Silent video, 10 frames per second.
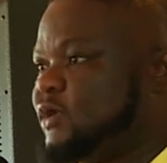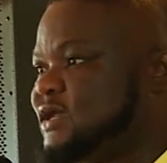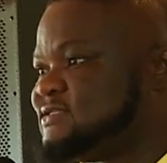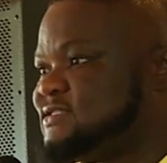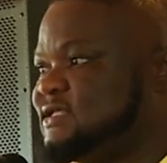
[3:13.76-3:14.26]

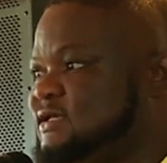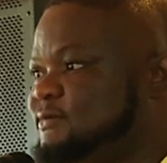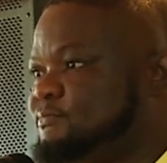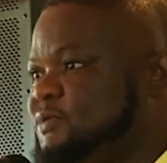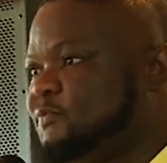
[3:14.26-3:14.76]
as the
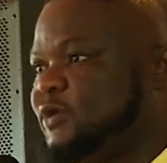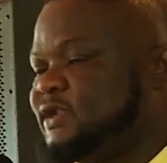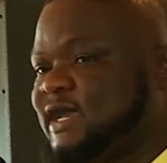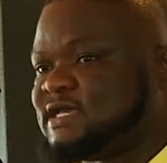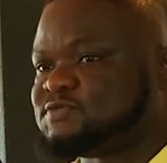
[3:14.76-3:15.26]
people
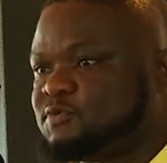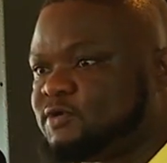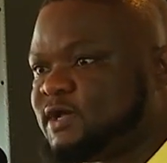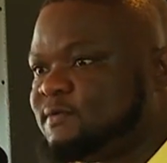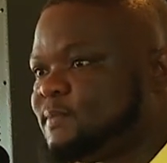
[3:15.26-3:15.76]
in
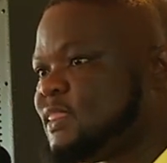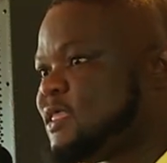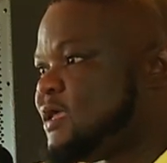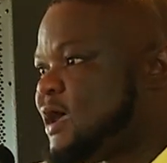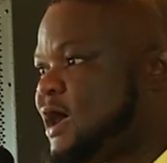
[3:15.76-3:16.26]
diaspora
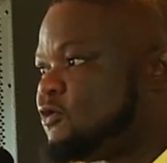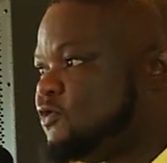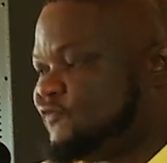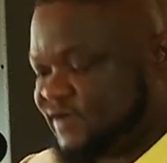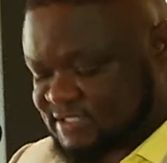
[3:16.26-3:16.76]
are
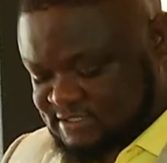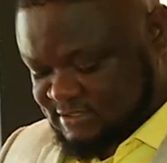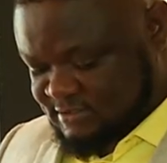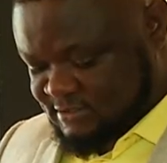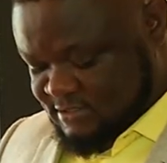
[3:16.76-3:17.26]

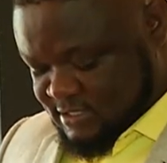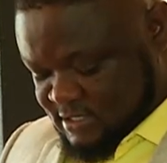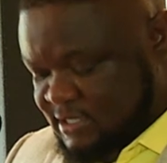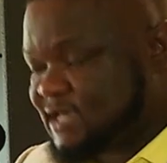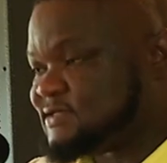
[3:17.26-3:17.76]
conversing
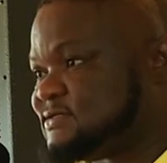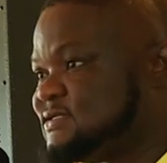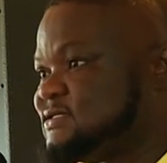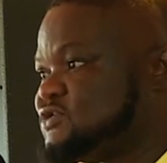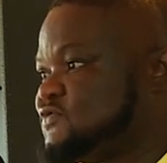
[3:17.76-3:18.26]
as
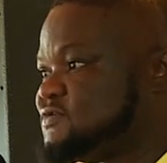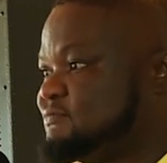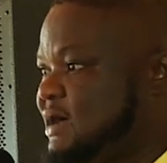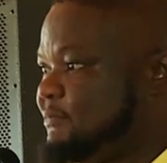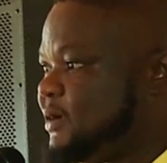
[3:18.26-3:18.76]
citizens of
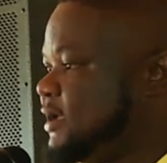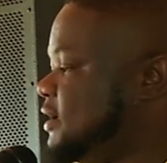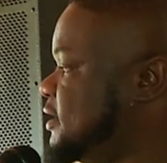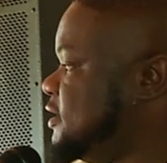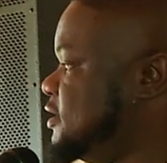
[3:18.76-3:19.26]
Zimbabwe
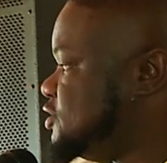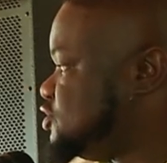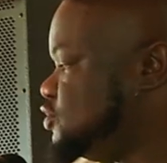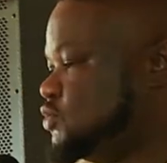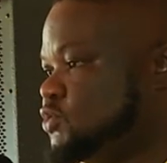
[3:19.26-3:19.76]

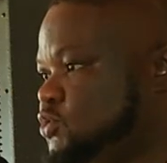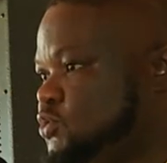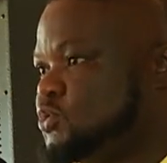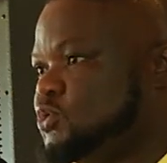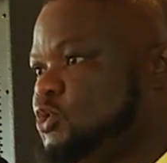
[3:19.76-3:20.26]

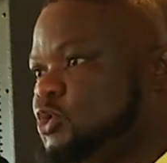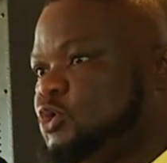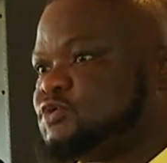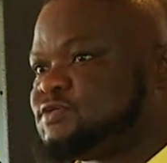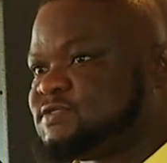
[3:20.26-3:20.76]
to
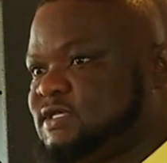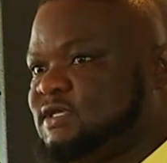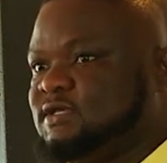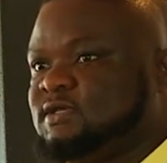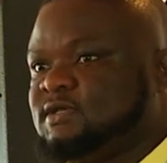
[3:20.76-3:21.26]

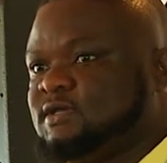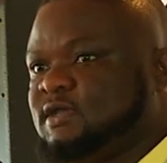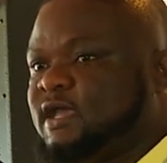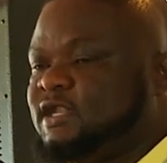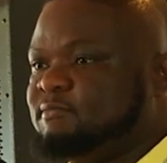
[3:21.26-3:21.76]
see
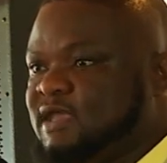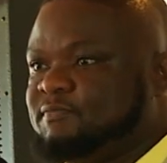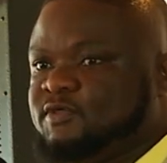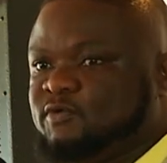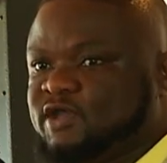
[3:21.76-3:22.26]
and
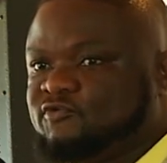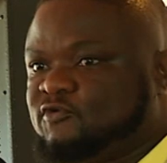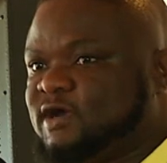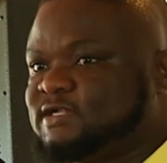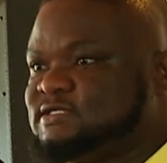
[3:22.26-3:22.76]
map the way
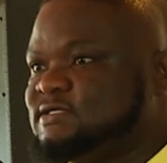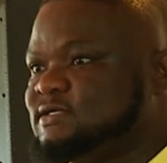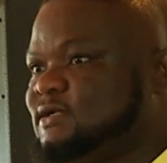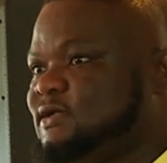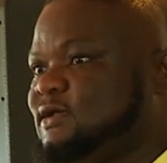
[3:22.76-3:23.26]
forward.
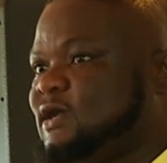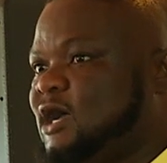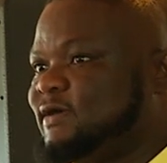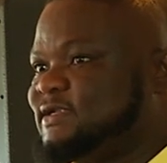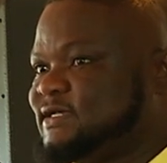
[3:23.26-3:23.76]

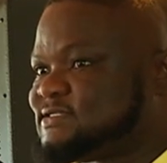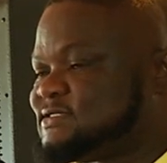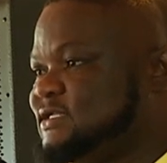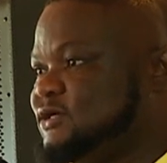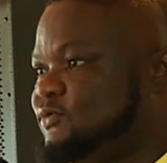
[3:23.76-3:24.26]
Our
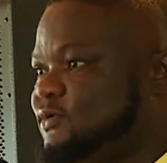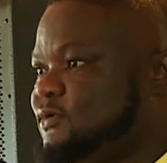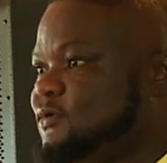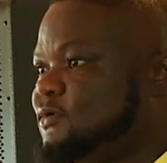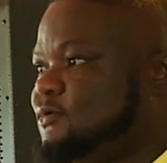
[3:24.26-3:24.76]
destiny
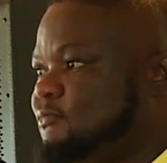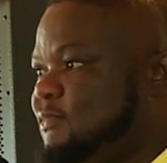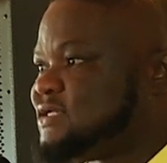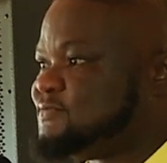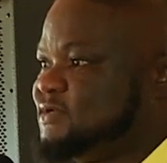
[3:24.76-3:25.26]

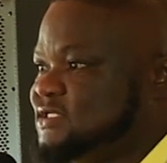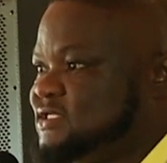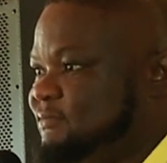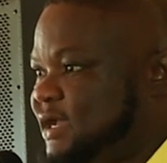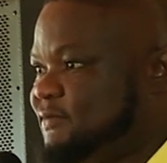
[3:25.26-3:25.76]
must be
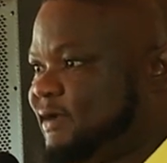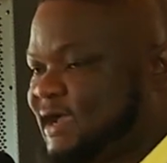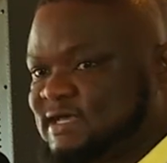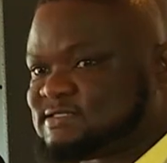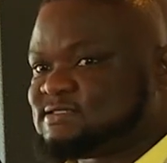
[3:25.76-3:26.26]
determined by
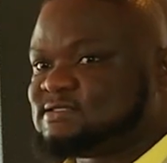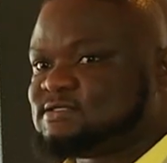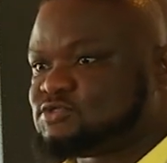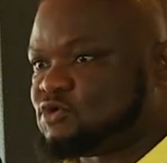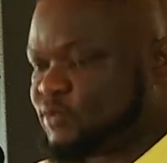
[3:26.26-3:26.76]
us.
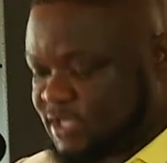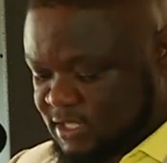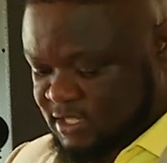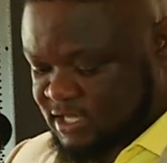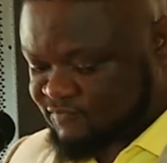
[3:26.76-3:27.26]
So we
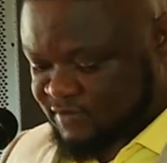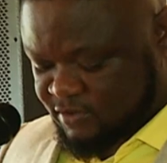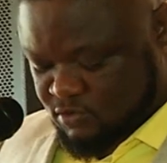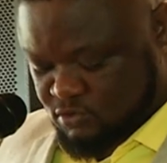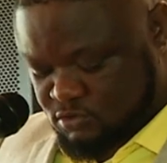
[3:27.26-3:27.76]
have a
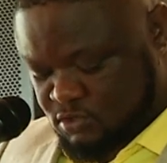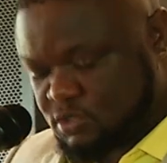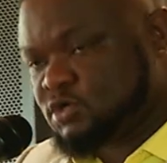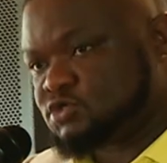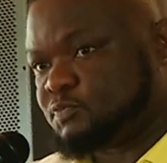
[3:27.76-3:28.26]
role
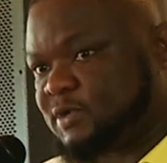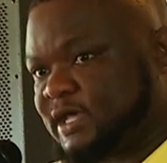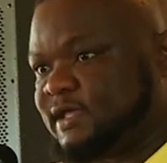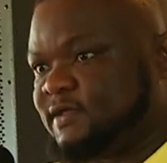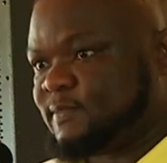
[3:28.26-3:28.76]
to
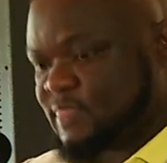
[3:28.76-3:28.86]
play.